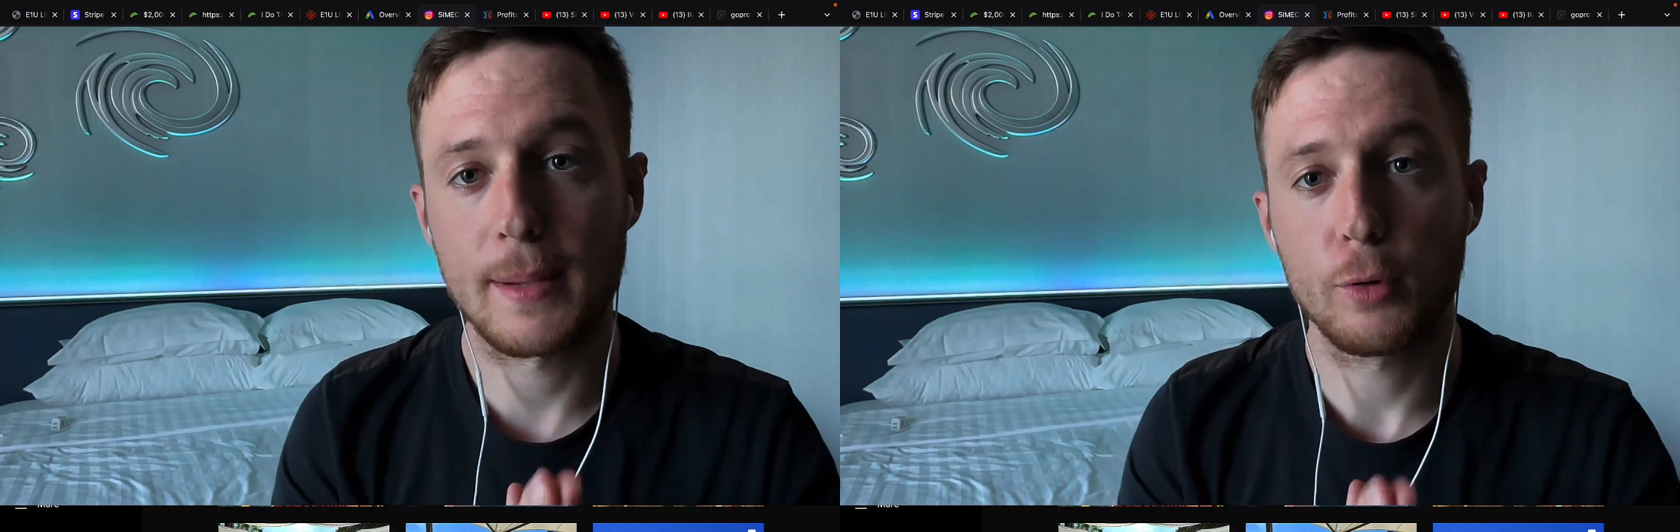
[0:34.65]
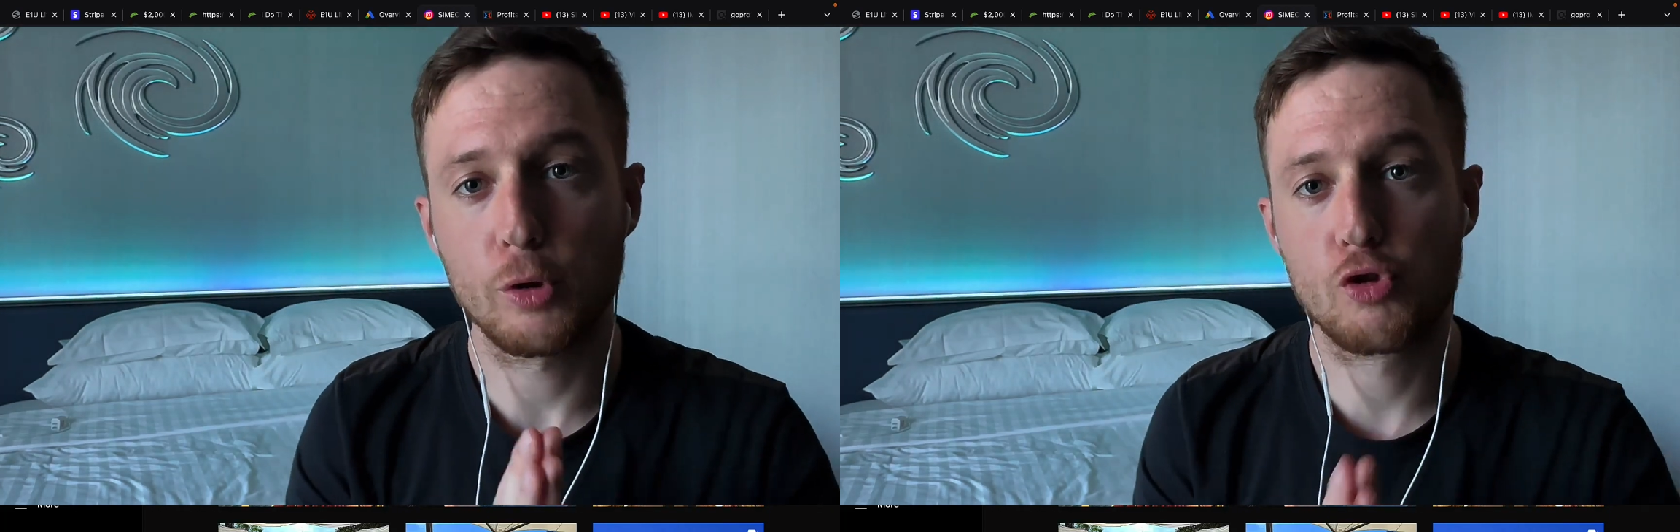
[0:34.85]

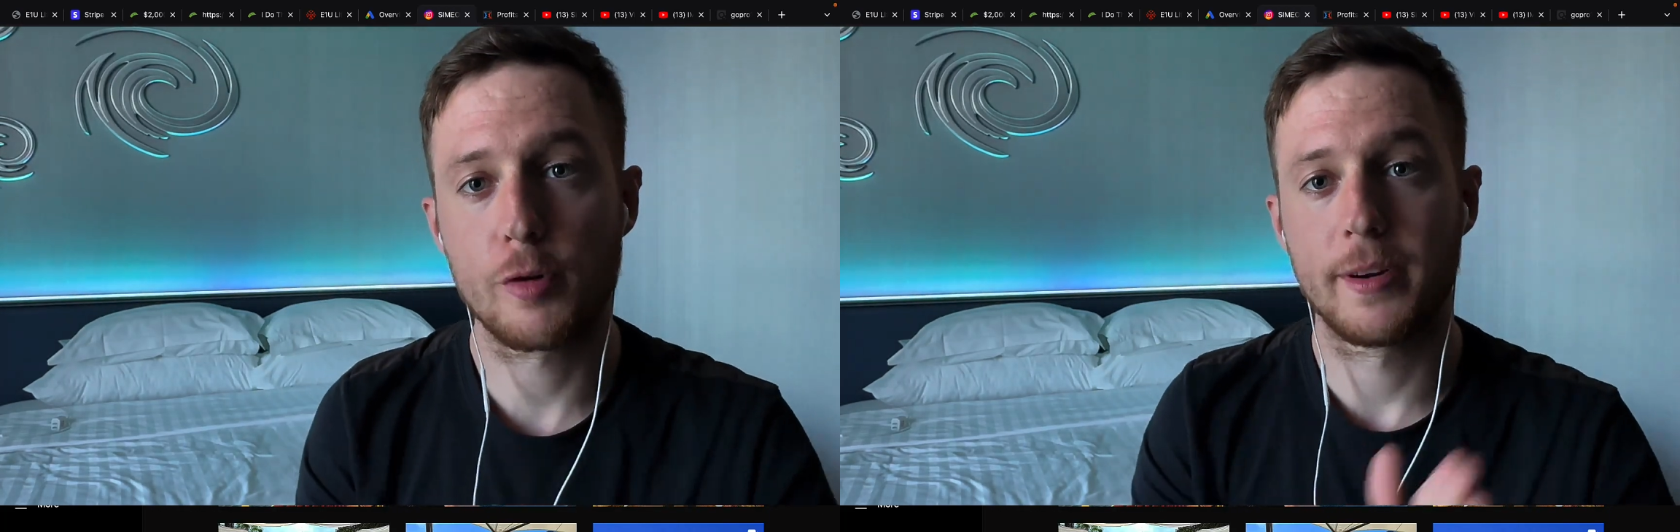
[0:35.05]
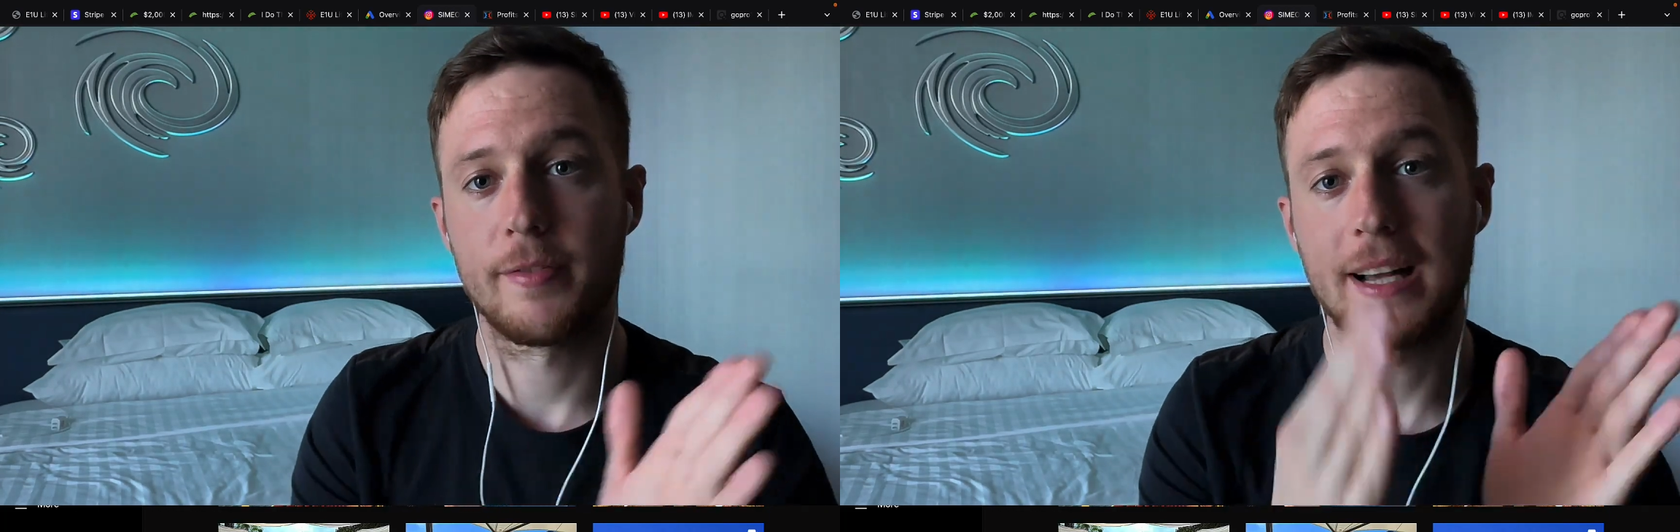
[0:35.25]
I'm going to
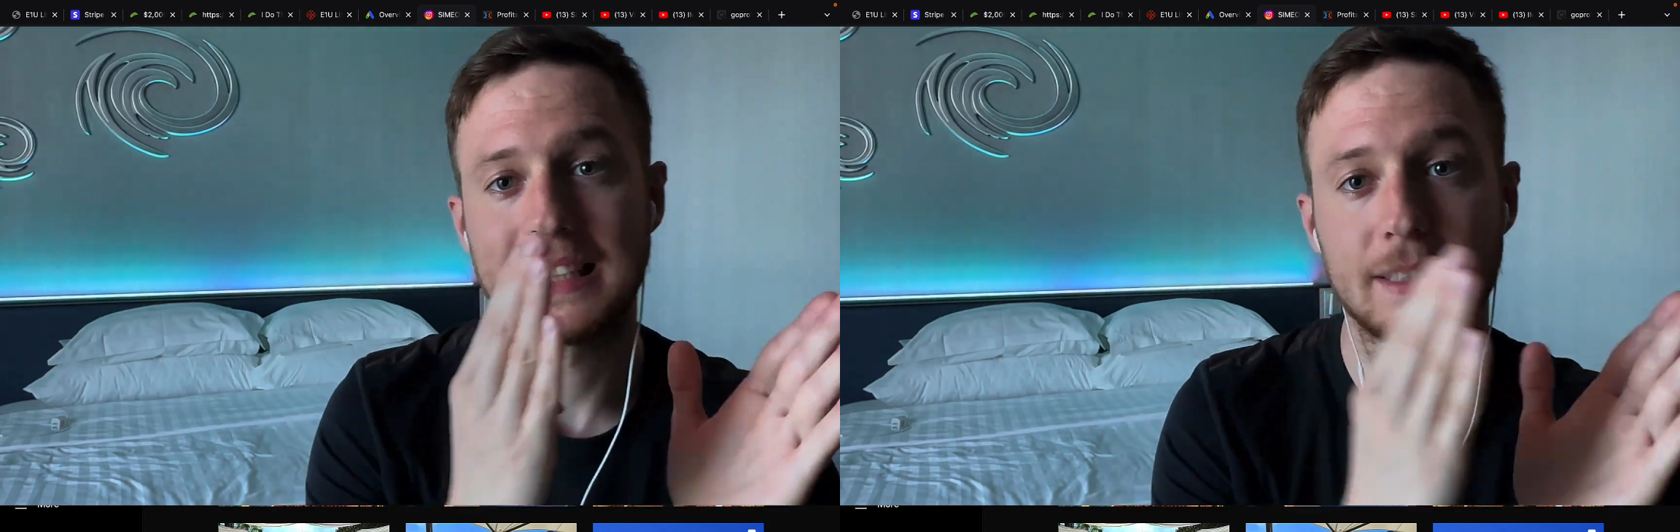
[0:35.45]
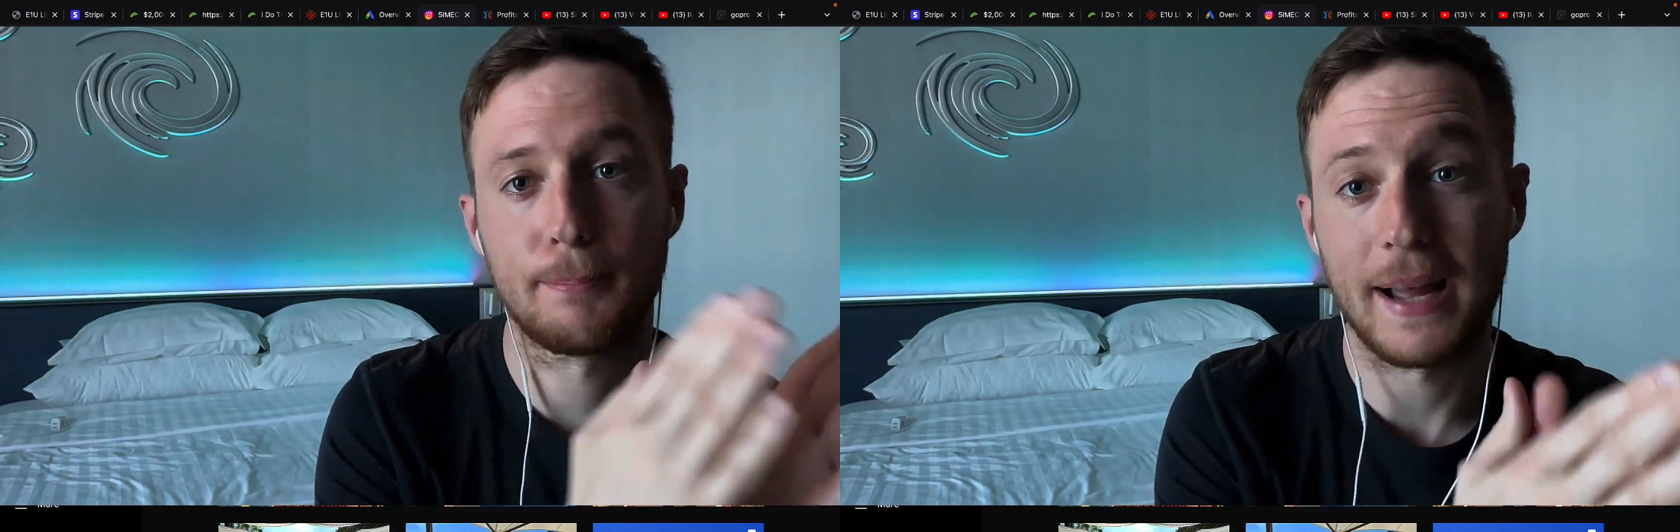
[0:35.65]
show you the fastest